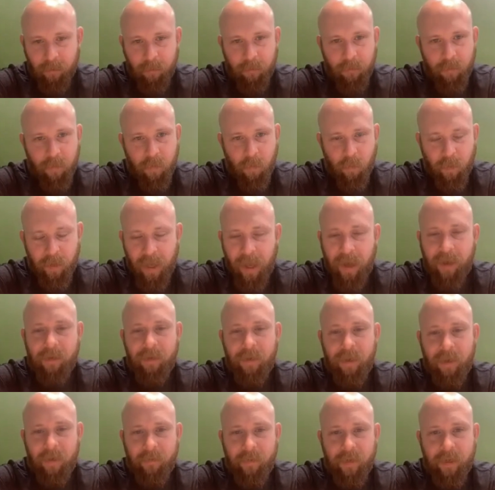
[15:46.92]
The
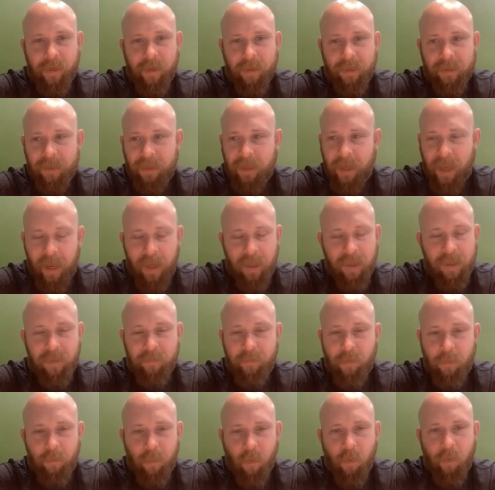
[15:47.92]
reality of it is 1/8
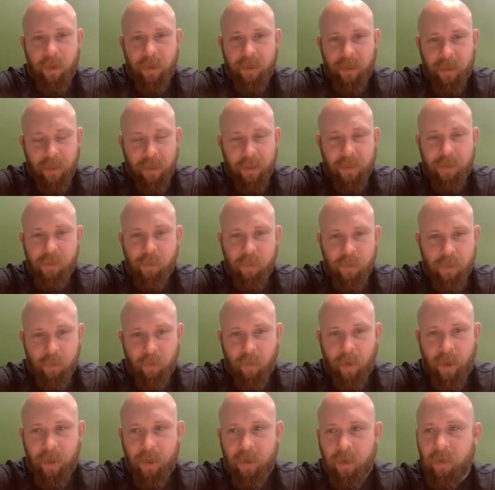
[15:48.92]
of a point in
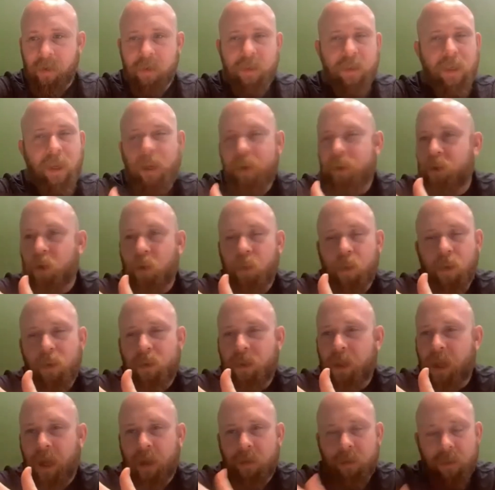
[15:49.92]
interest rate on, say, a
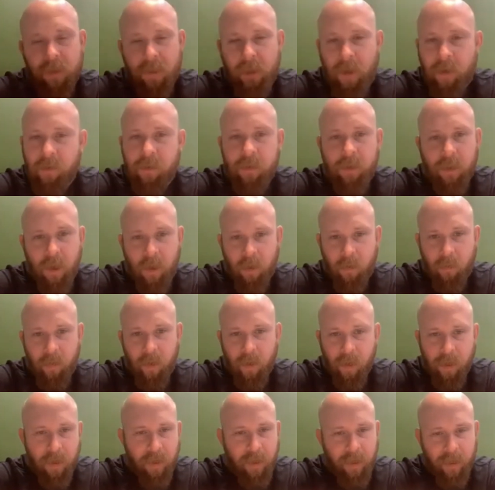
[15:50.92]
$200,000 loan
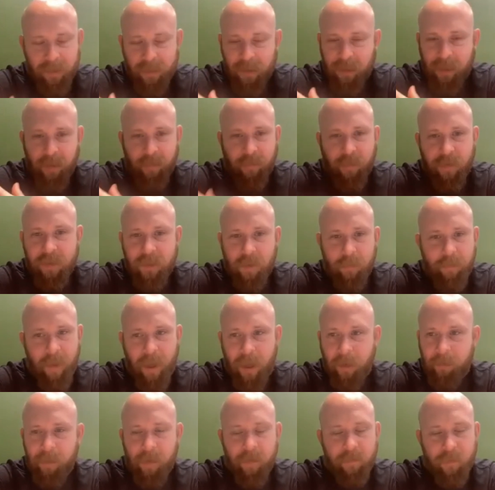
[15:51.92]
is a difference in
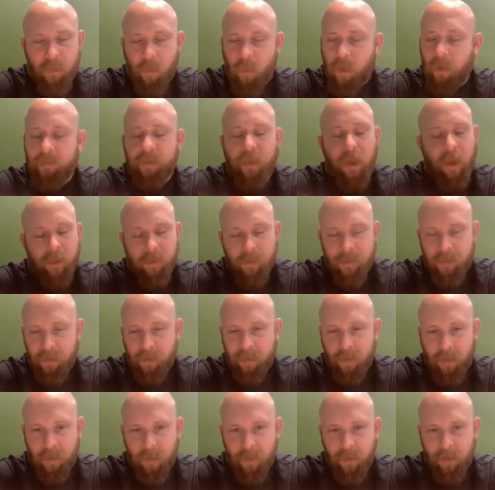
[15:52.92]
payment of $12.